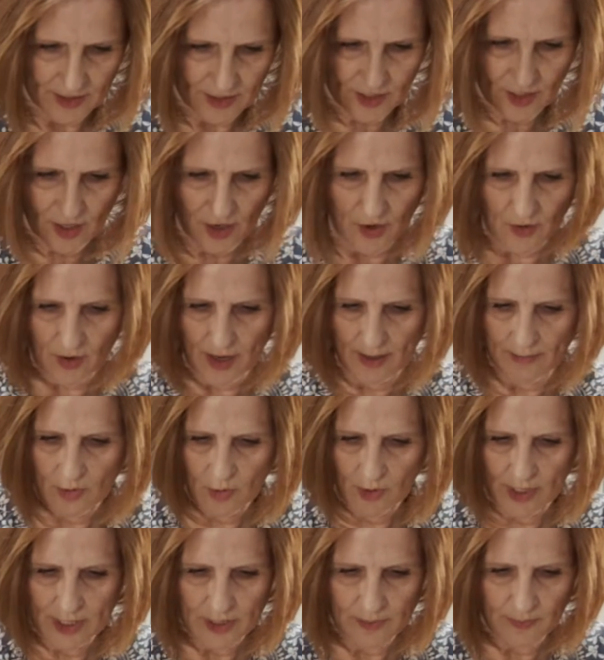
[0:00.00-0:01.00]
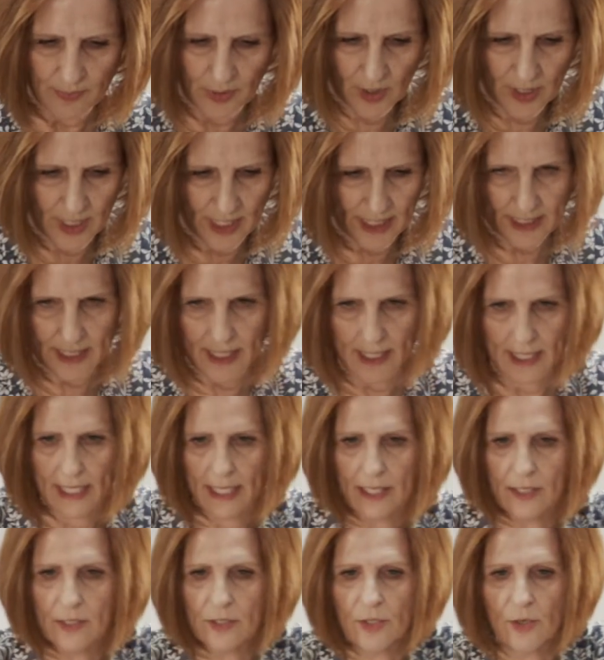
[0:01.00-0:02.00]
so I'm going to put it
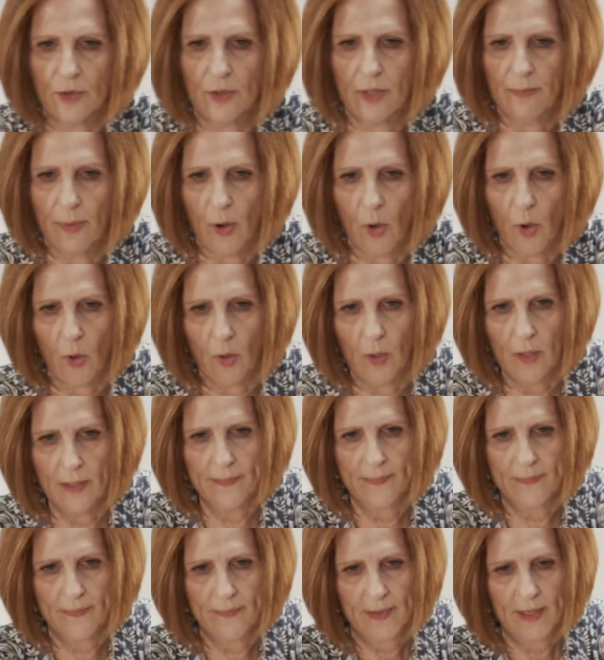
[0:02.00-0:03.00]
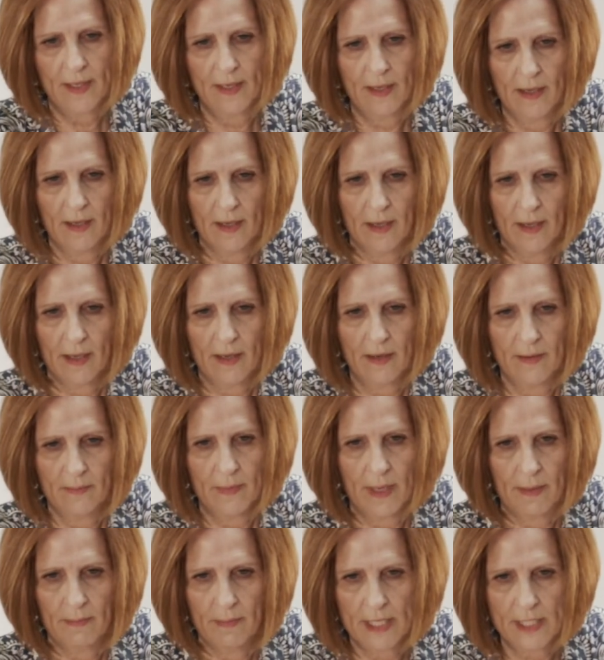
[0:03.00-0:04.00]
into the bowl,
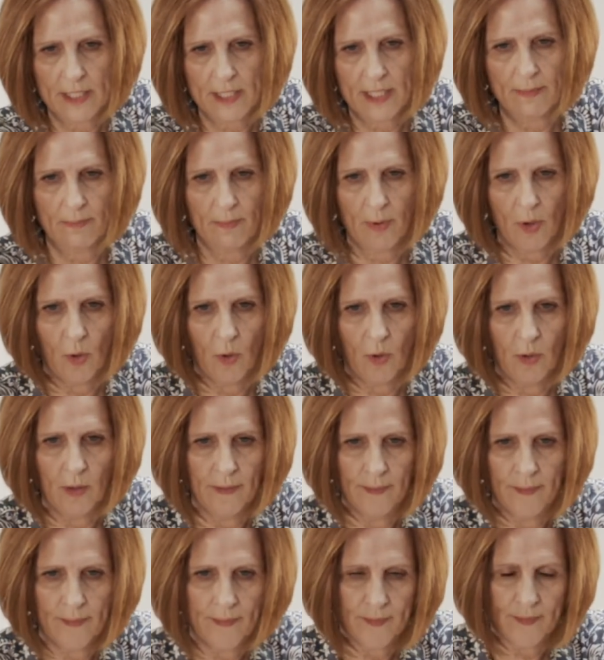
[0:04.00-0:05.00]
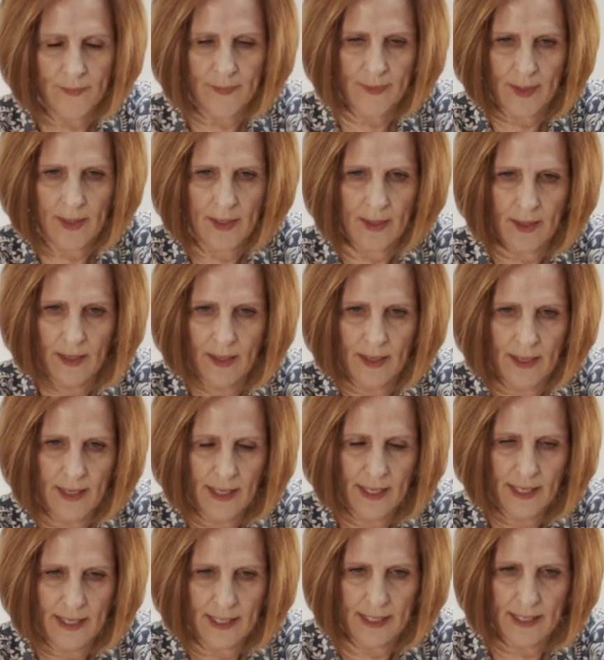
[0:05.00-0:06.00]
my mixing bowl,
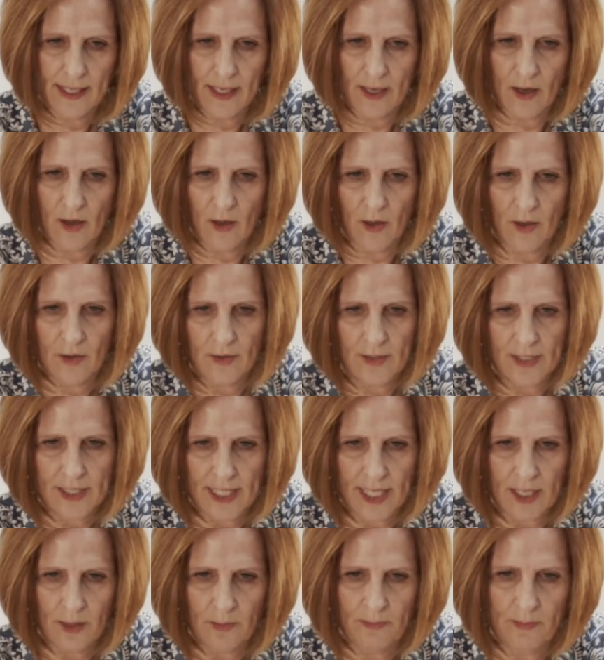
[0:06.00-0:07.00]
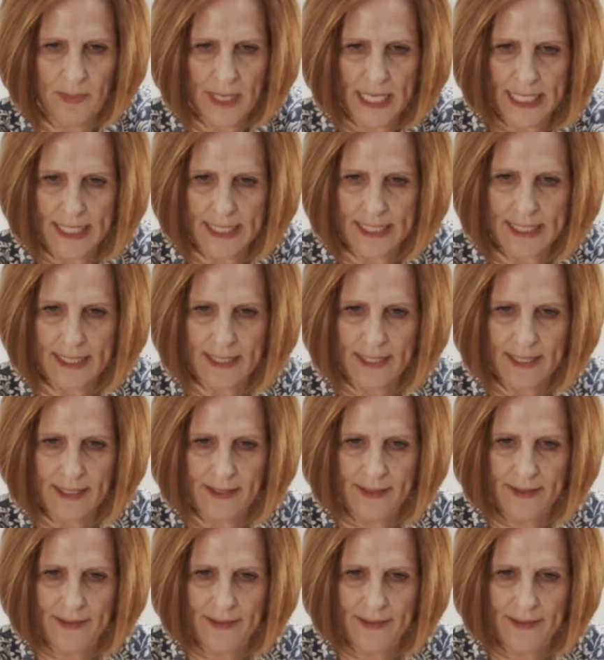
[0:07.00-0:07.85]
get all those little bits.